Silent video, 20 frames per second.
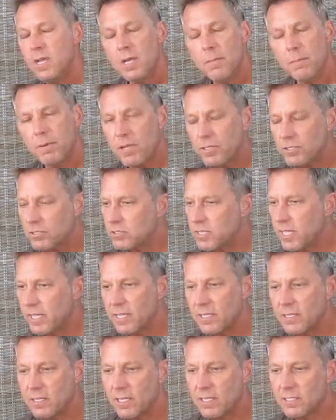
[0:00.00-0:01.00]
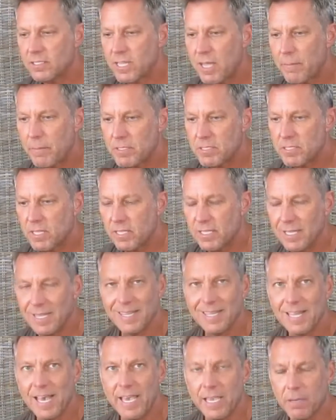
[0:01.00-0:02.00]
but also taking assignments that you
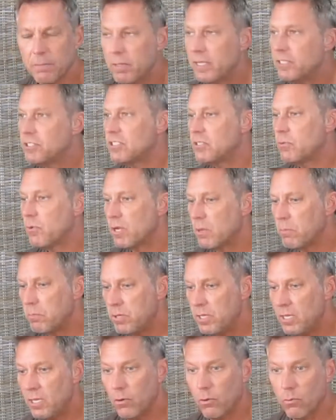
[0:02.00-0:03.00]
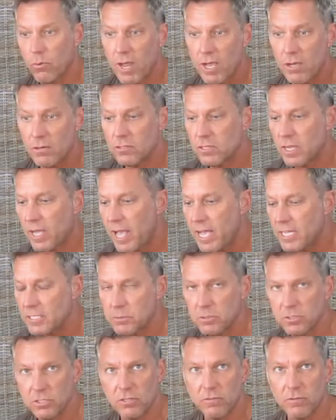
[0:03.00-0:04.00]
like, places you want to be, around
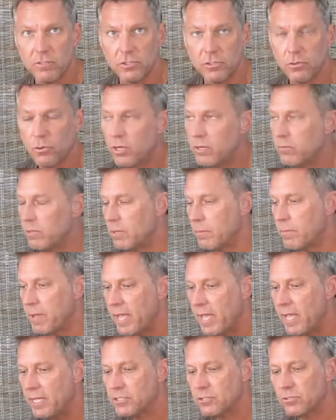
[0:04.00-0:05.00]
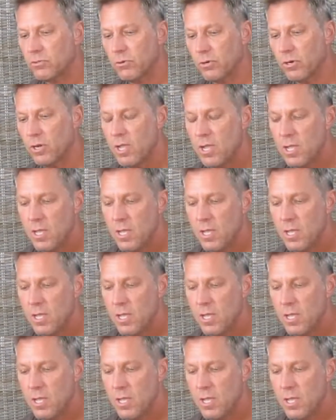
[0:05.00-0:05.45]
hospitals you've enjoyed in the past, or